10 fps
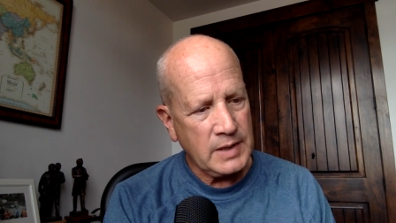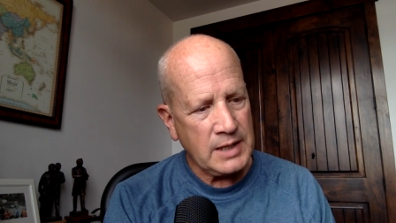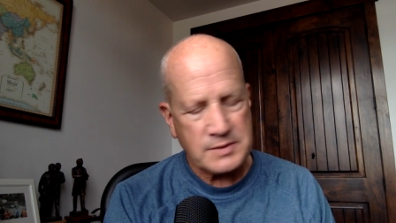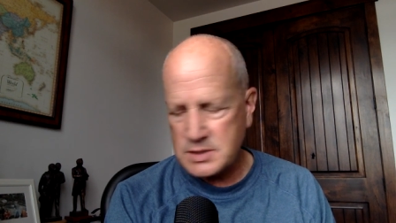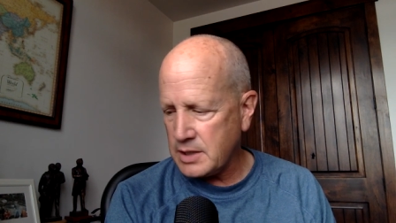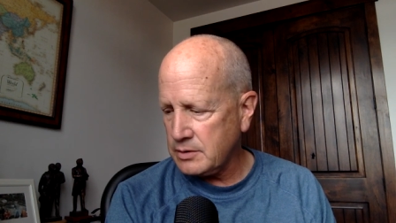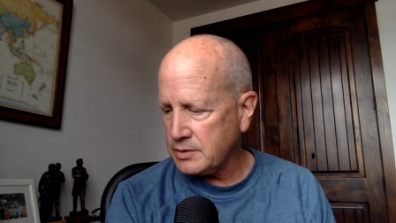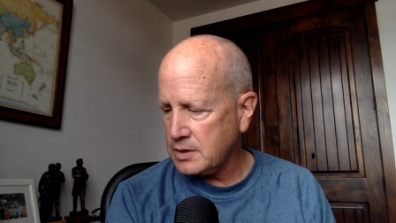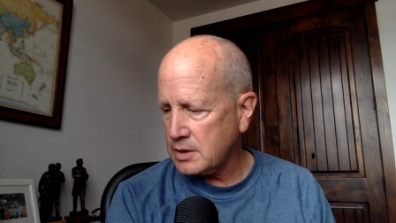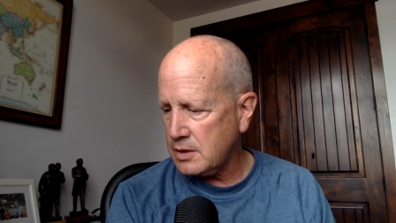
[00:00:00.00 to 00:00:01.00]
Outside
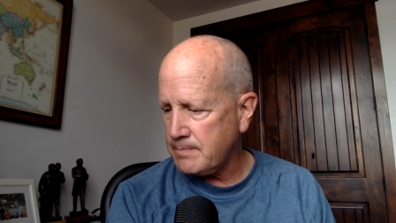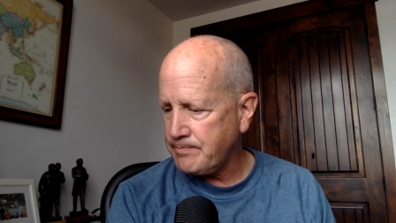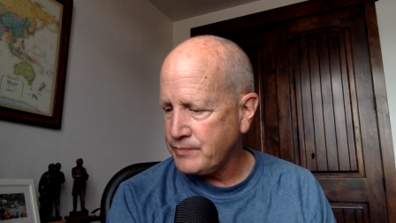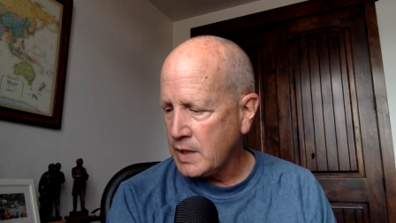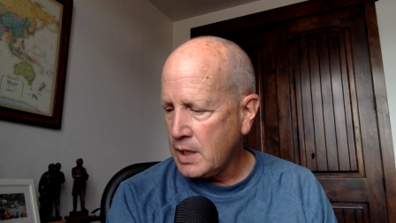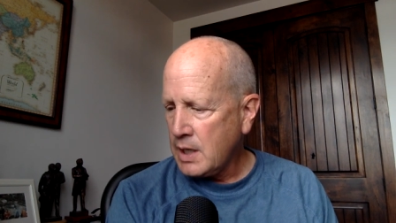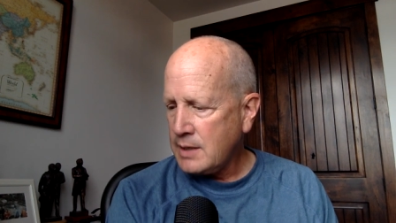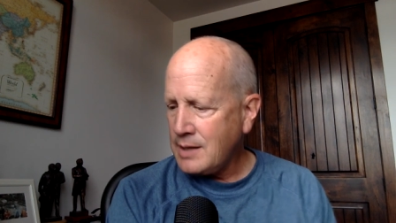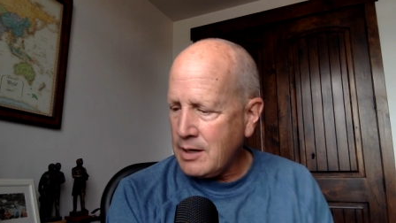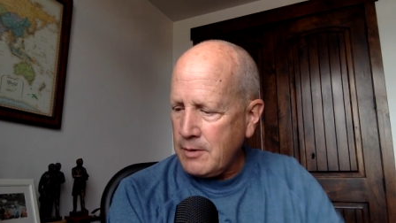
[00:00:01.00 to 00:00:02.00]
looking in.
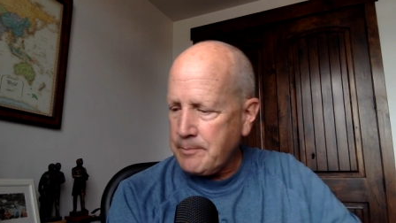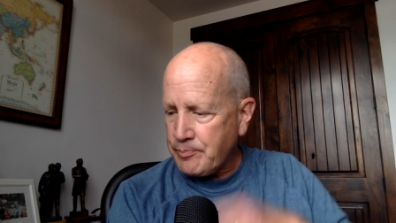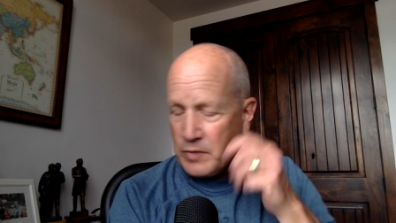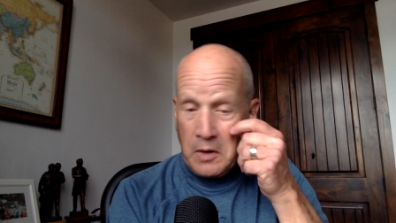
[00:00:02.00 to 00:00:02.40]
Now,